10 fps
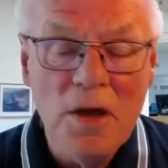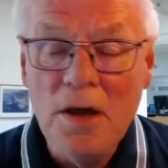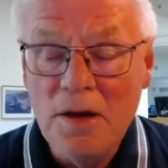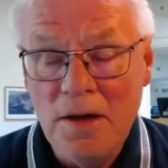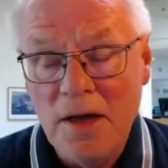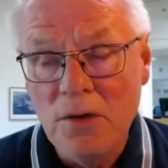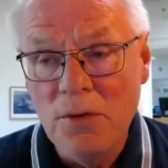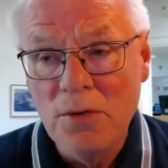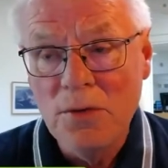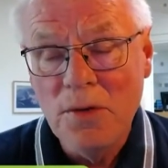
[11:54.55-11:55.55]
Here in
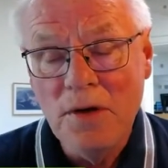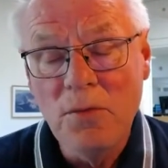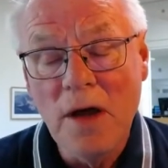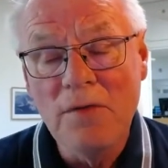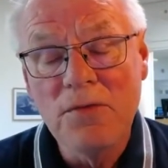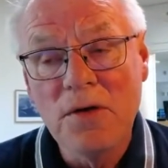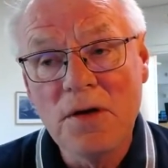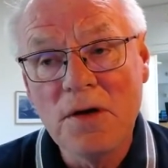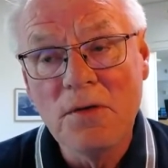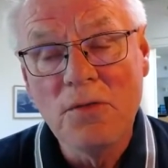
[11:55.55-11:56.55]
Hierro, we have
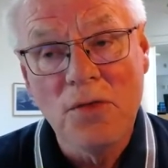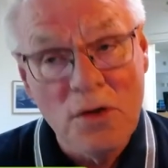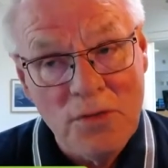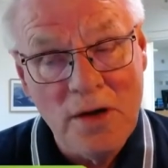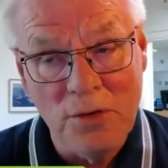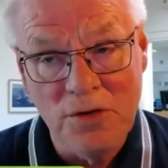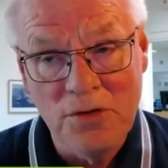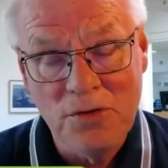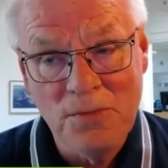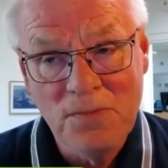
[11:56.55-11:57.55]
4
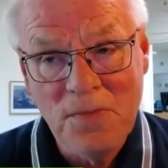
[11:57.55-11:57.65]
ferries.